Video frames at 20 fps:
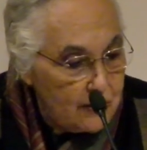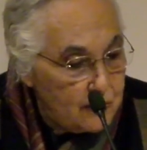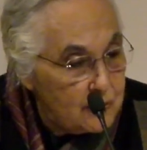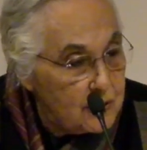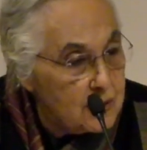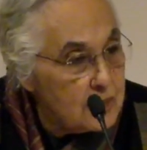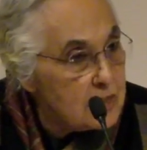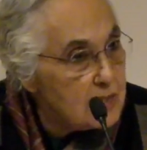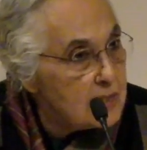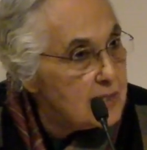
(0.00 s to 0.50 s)

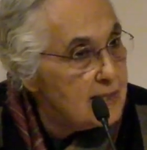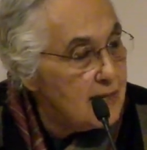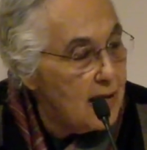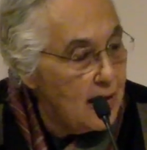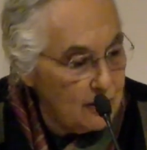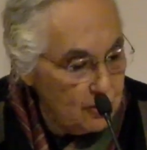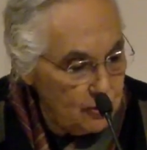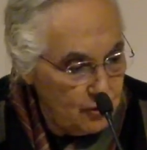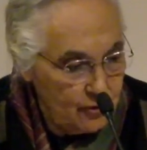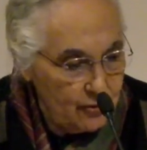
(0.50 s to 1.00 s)
This
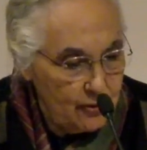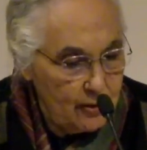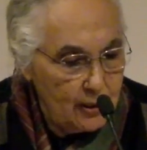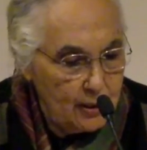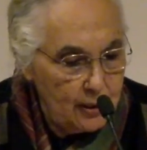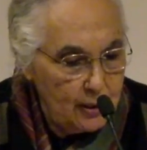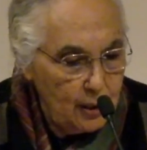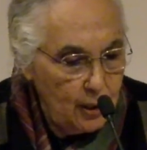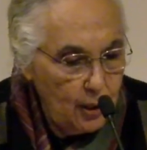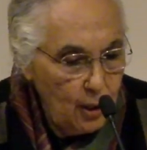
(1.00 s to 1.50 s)

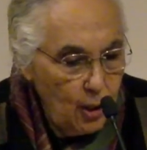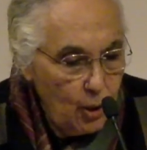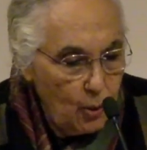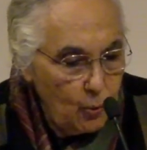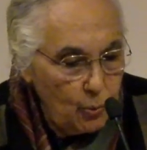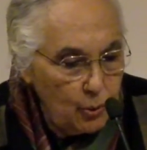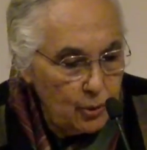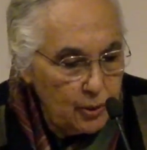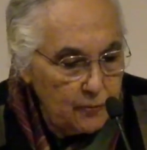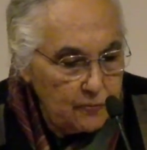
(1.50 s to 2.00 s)
naturally
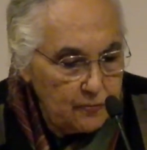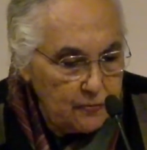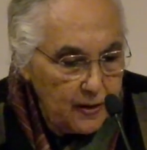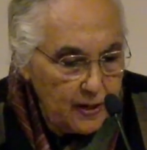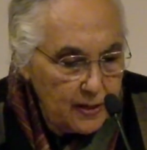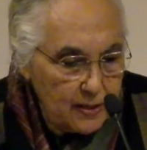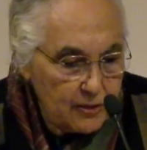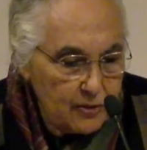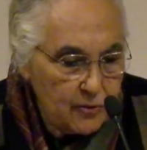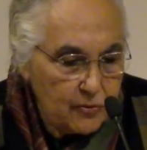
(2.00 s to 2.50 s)
would
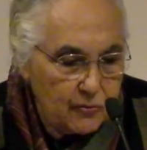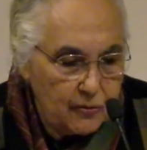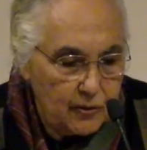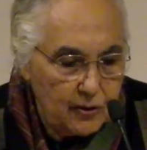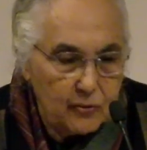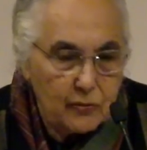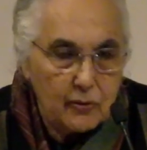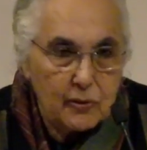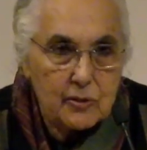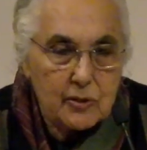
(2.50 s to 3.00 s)
affect
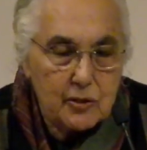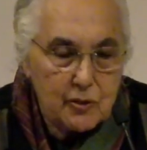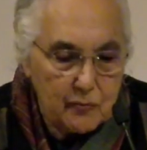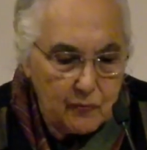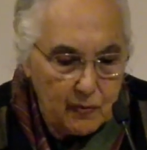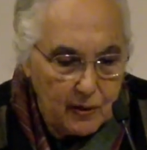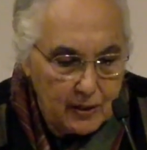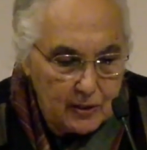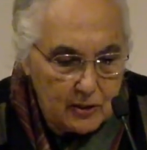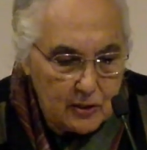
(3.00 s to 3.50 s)
theories
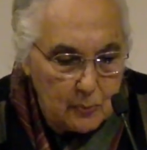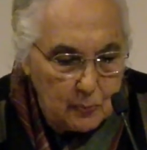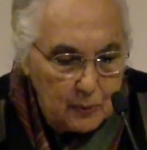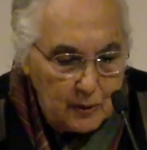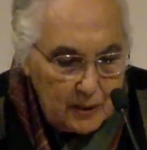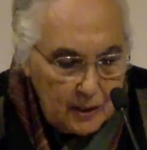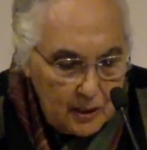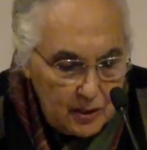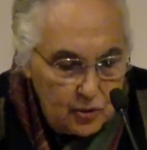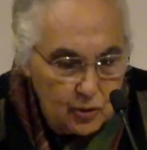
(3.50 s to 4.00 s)
of
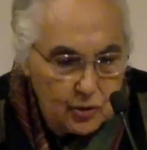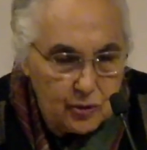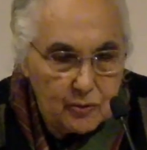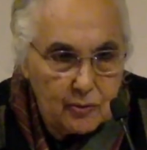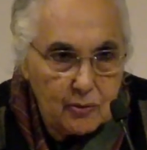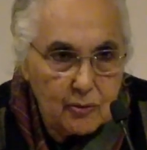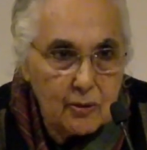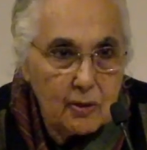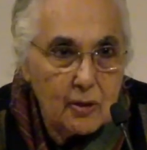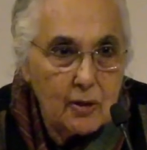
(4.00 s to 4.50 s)

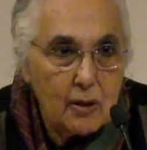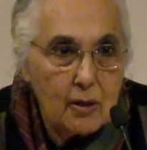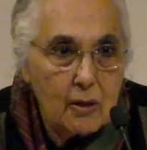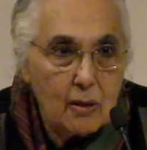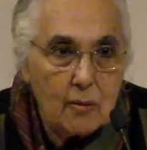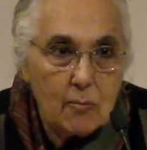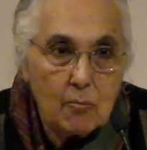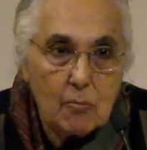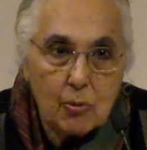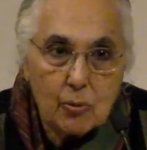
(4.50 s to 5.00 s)
explanation
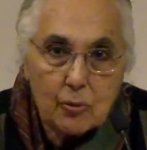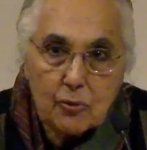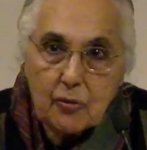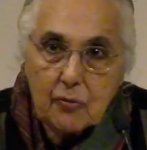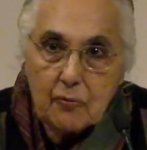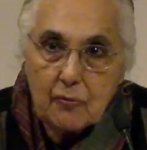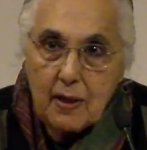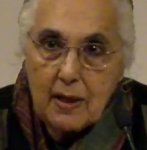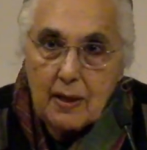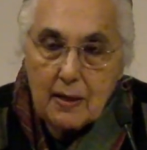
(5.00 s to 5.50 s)

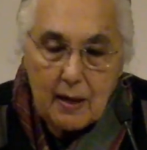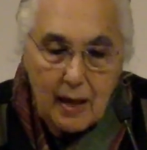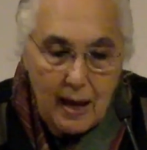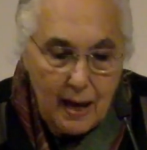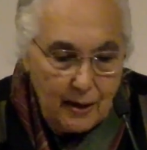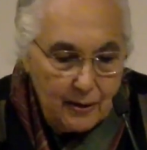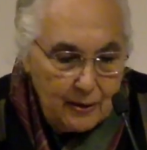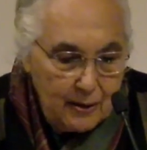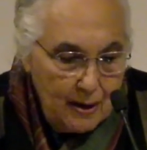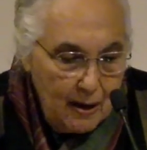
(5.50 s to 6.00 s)
both then
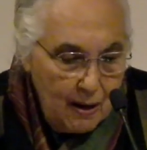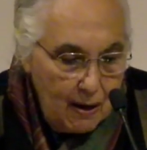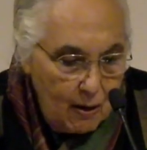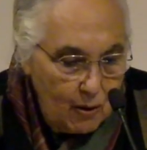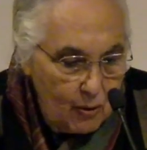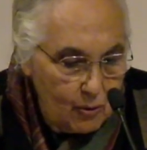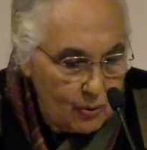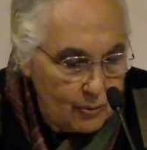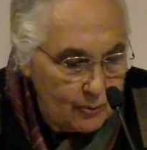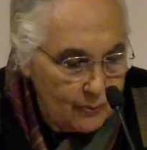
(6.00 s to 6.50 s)
and
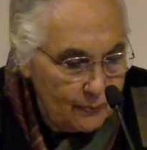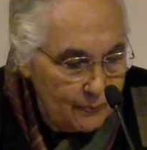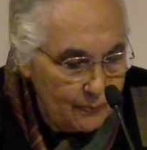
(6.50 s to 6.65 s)
now.